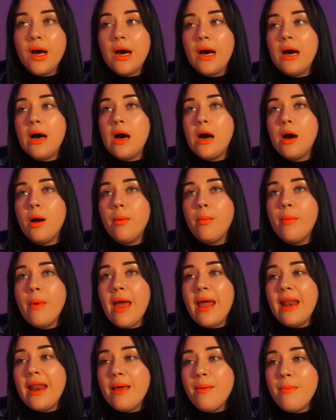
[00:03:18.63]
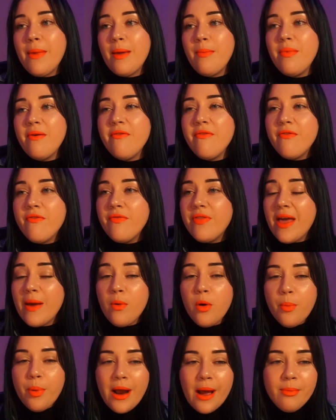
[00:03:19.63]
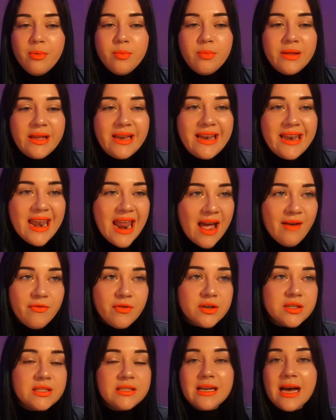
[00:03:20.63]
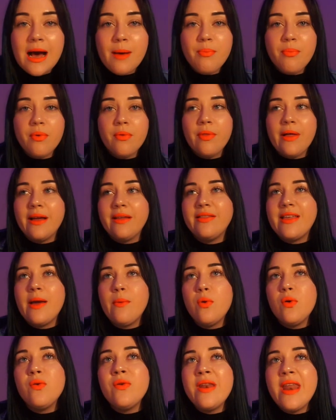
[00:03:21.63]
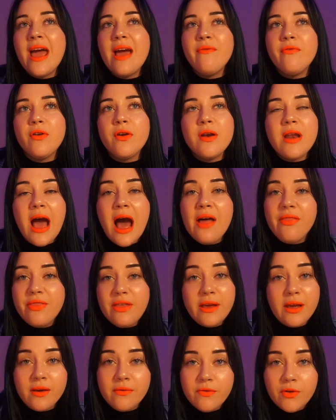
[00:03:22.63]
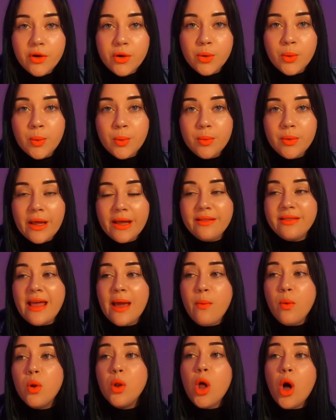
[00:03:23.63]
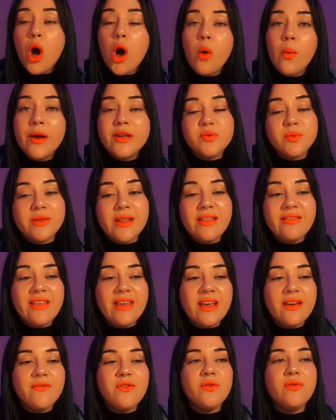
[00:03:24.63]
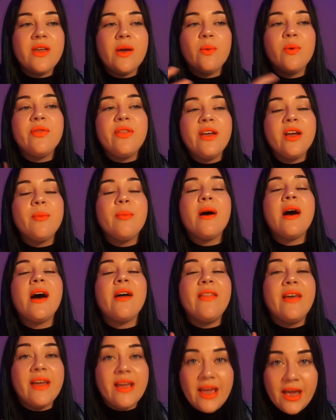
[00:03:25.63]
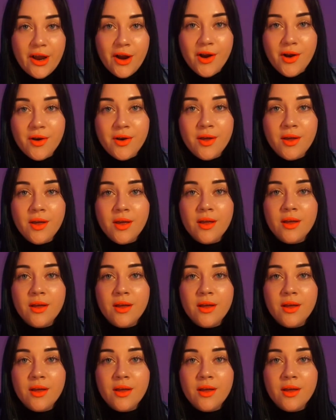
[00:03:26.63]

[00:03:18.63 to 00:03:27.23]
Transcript: And it may be, they will probably never stop, like they will never not think of you. Like they will always, when they think of you, they will think about how they cared.